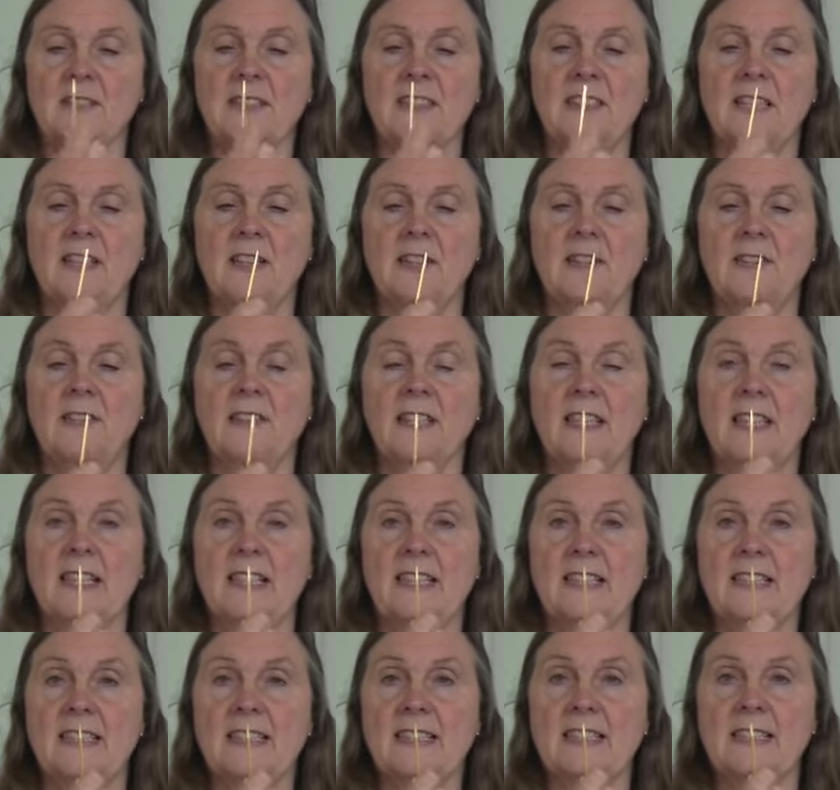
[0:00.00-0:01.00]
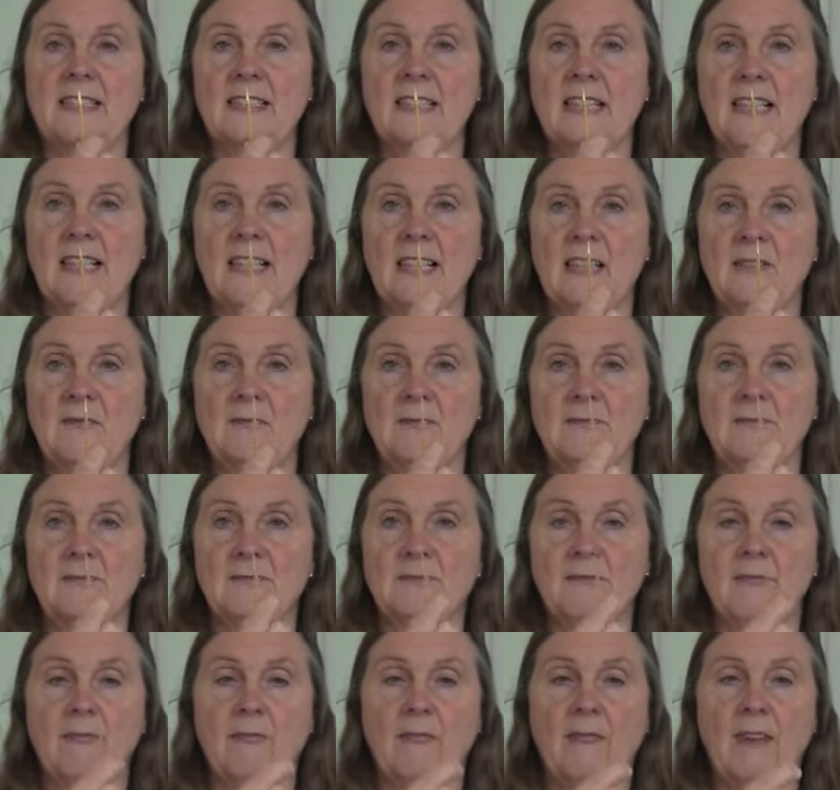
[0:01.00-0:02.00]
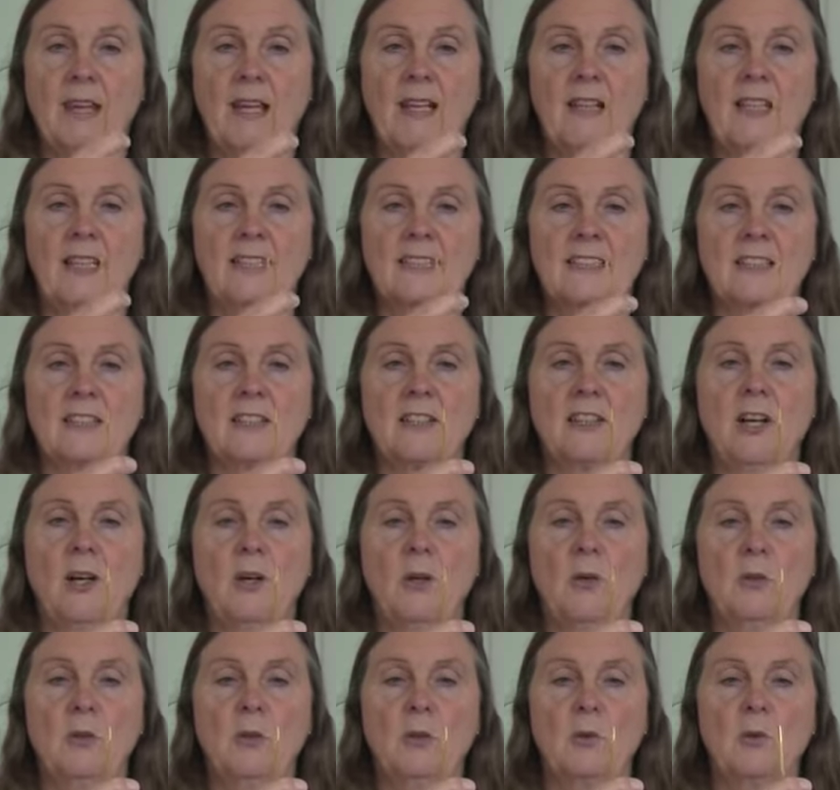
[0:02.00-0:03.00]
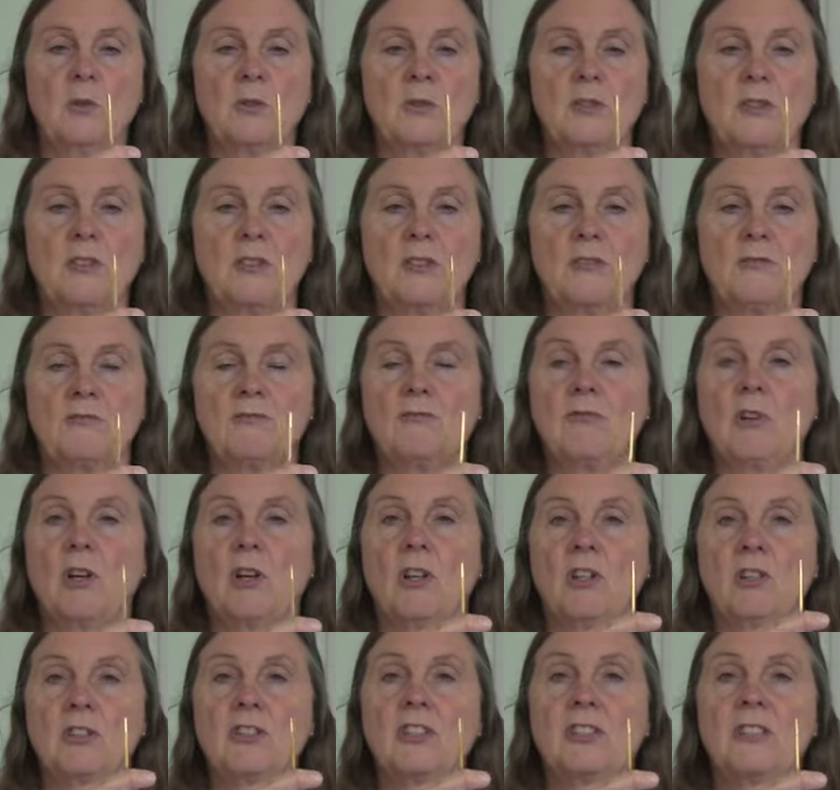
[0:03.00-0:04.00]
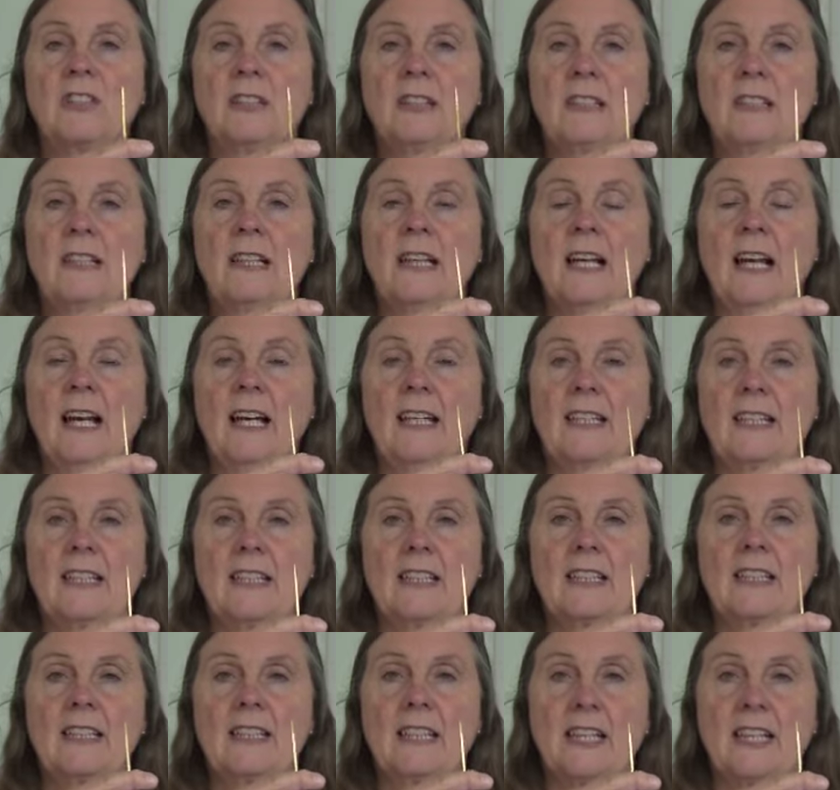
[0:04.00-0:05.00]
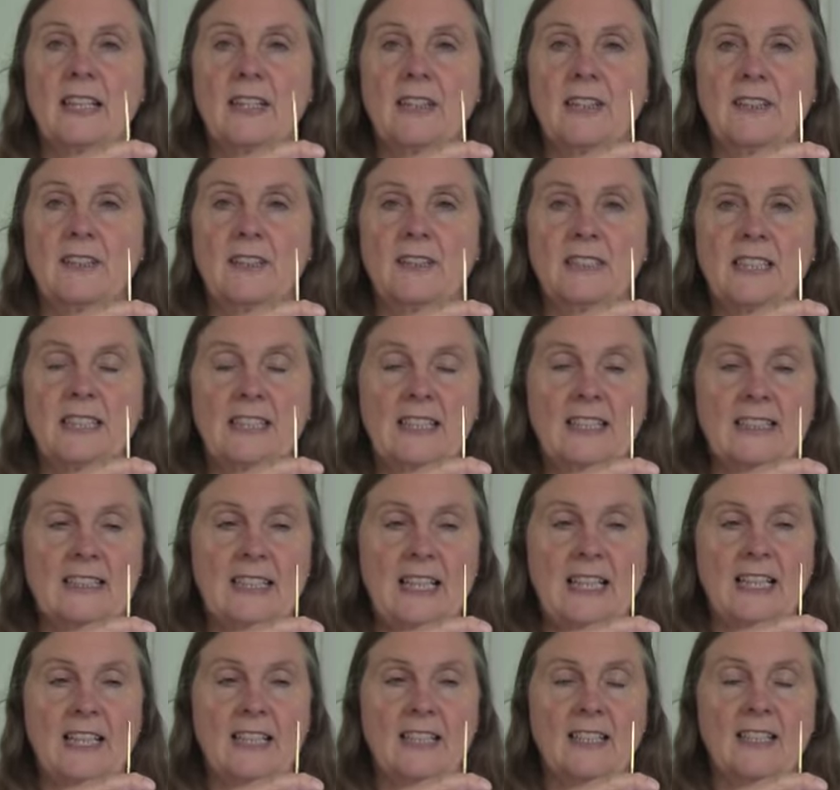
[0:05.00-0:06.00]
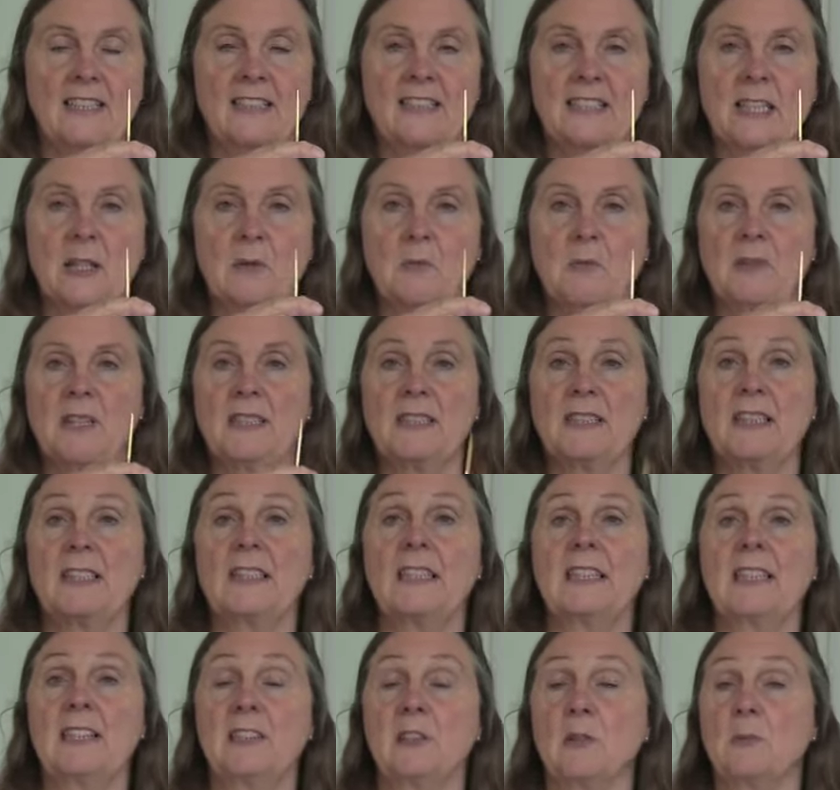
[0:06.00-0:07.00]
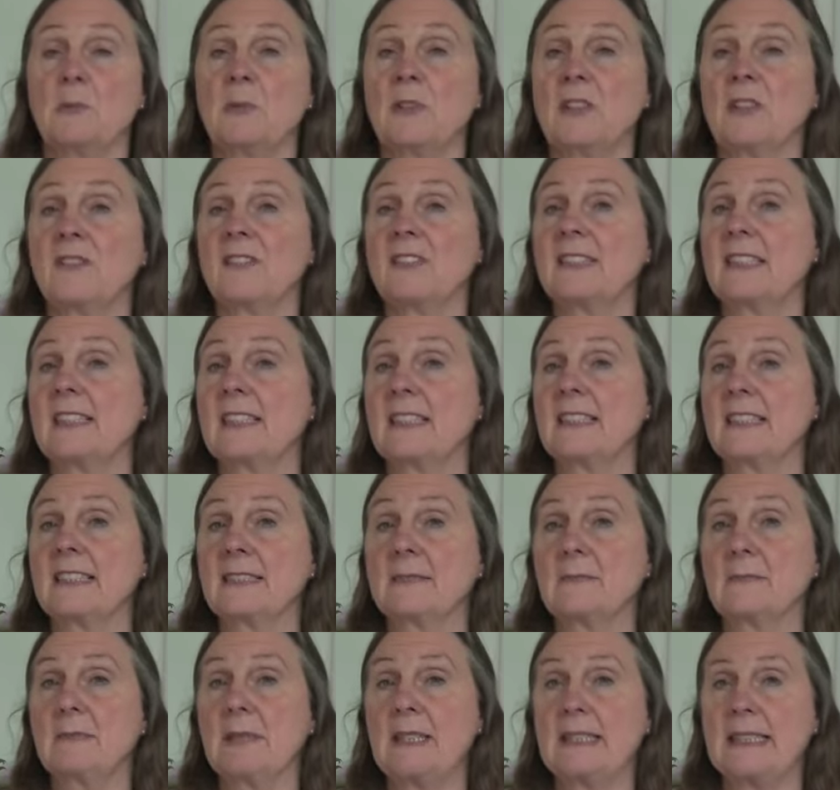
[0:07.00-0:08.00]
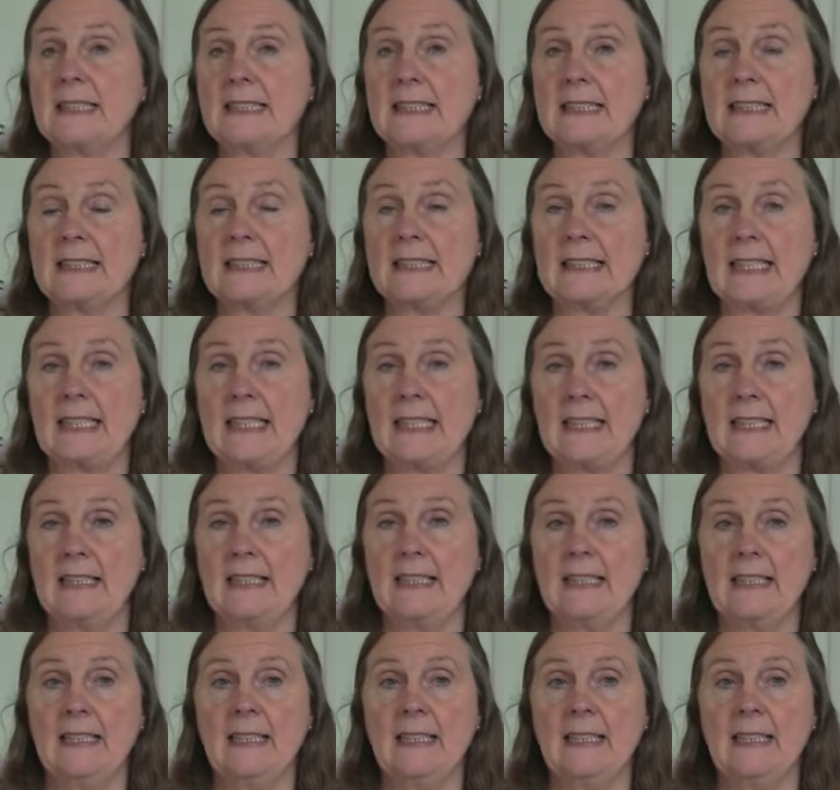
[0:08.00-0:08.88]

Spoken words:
So it's a gold rod, and it can get used in exactly the same way as a needle, but obviously it doesn't pierce the skin.